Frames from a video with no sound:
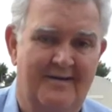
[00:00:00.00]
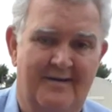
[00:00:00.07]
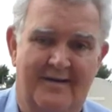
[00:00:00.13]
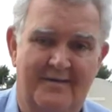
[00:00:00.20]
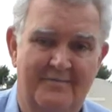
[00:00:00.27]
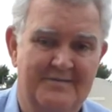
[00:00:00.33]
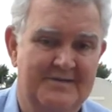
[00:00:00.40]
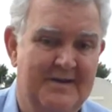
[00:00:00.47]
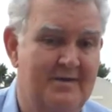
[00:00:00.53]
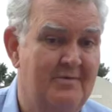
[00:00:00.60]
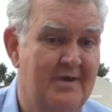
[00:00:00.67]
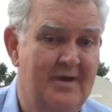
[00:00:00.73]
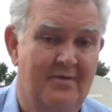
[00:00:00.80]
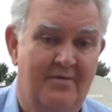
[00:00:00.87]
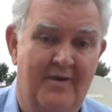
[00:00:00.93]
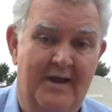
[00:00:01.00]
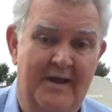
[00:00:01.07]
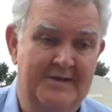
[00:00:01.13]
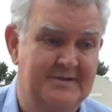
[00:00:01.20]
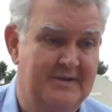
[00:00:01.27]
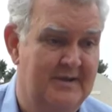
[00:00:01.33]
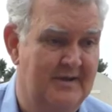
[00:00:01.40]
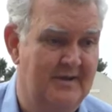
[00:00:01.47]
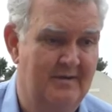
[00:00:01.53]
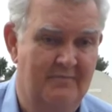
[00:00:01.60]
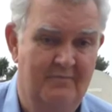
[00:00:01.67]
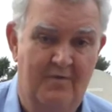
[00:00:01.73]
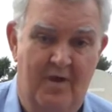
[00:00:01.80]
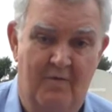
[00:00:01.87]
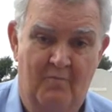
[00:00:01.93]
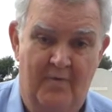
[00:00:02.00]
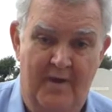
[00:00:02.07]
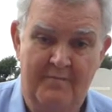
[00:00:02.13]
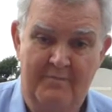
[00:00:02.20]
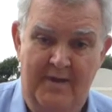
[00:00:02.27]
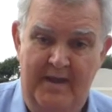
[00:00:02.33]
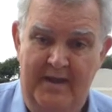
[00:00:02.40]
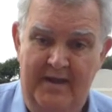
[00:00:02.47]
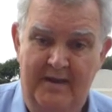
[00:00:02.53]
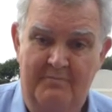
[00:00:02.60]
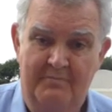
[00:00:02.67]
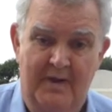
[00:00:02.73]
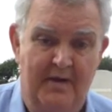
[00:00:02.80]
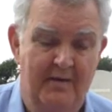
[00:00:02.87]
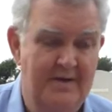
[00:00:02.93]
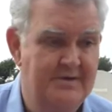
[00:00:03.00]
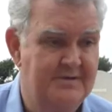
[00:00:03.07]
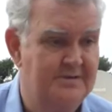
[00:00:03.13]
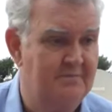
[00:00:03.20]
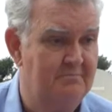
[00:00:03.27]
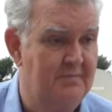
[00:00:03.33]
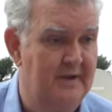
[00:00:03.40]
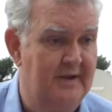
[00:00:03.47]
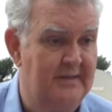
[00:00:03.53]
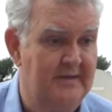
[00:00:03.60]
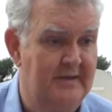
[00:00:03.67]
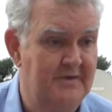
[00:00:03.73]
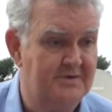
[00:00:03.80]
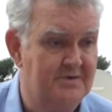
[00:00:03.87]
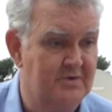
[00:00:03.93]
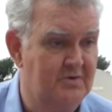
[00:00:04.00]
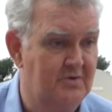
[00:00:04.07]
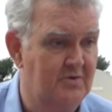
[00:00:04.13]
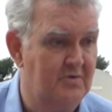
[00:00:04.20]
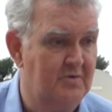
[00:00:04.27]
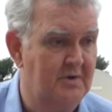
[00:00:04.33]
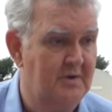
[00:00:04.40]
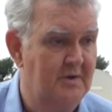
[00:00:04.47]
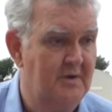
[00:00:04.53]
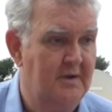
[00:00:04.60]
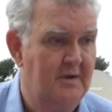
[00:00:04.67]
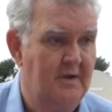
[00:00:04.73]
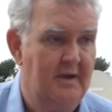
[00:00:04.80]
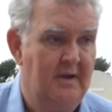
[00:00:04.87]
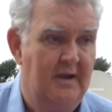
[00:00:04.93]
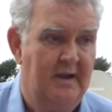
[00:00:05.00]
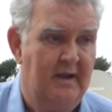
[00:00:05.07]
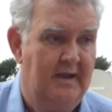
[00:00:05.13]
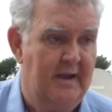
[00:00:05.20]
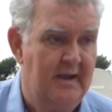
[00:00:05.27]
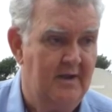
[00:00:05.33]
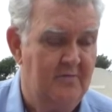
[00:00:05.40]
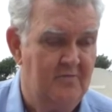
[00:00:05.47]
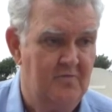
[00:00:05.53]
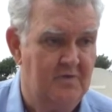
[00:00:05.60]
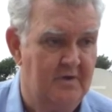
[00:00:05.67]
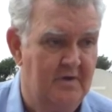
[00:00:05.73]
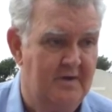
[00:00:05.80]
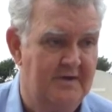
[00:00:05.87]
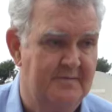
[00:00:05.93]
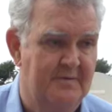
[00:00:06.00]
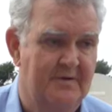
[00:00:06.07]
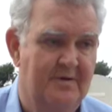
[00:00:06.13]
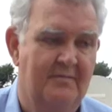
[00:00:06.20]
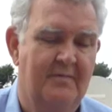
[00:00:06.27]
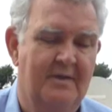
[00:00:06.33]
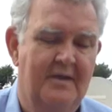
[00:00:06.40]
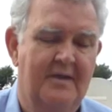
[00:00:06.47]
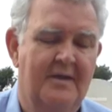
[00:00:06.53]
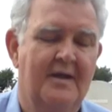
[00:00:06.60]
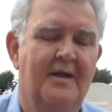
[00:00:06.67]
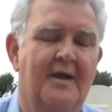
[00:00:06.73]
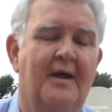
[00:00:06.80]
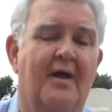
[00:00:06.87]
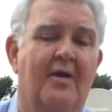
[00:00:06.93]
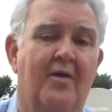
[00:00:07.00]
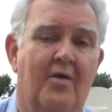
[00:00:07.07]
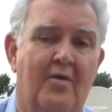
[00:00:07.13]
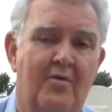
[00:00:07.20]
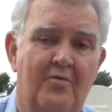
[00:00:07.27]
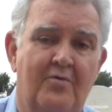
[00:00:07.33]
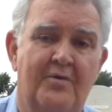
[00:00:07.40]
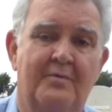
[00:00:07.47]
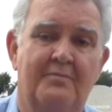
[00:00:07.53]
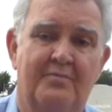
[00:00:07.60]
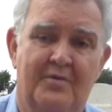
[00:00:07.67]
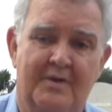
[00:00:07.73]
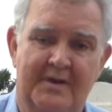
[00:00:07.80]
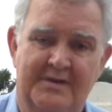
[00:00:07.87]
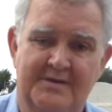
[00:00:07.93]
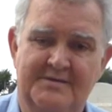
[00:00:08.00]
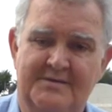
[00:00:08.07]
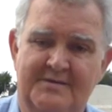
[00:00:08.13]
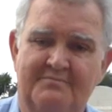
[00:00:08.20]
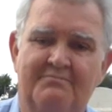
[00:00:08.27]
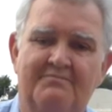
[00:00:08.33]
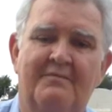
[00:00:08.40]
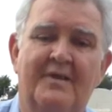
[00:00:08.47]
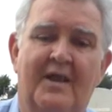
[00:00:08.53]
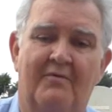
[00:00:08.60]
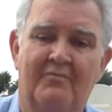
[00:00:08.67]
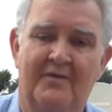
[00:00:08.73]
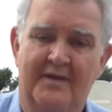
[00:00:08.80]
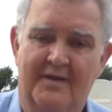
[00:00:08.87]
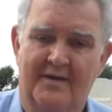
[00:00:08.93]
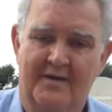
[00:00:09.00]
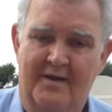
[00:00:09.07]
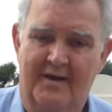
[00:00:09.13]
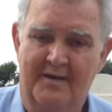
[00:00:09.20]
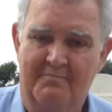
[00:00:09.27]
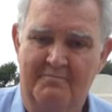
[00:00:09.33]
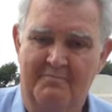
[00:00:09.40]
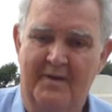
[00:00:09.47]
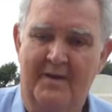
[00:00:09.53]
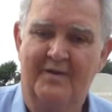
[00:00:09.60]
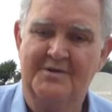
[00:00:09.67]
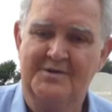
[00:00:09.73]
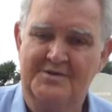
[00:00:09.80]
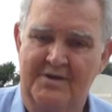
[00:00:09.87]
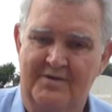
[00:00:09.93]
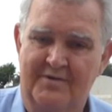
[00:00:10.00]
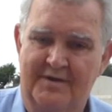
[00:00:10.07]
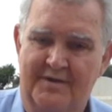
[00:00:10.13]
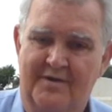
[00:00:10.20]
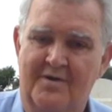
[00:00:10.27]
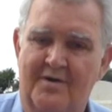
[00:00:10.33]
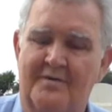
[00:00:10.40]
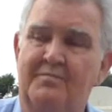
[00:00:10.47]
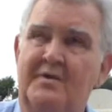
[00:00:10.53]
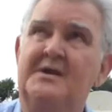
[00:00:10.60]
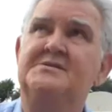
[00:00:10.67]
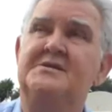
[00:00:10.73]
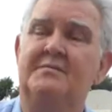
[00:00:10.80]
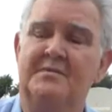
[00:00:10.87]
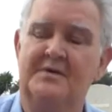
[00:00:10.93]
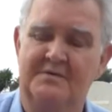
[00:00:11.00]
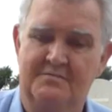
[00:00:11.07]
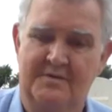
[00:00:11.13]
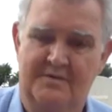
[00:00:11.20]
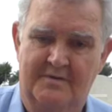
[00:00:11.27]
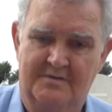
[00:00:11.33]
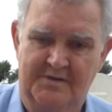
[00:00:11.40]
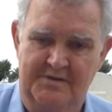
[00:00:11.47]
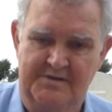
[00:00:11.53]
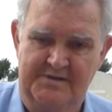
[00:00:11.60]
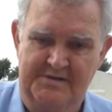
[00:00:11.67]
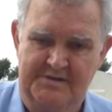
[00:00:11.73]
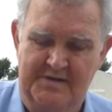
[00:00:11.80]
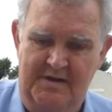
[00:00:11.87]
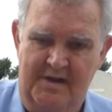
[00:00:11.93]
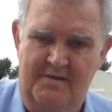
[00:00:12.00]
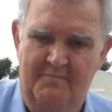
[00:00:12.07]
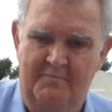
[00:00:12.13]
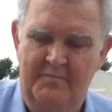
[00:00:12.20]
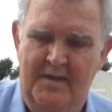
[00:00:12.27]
I was going crazy. One man in a parish, many things to do, and how to organise my time. An older priest, lovely guy, Mel Sherrod, God bless him, he's with Jesus now.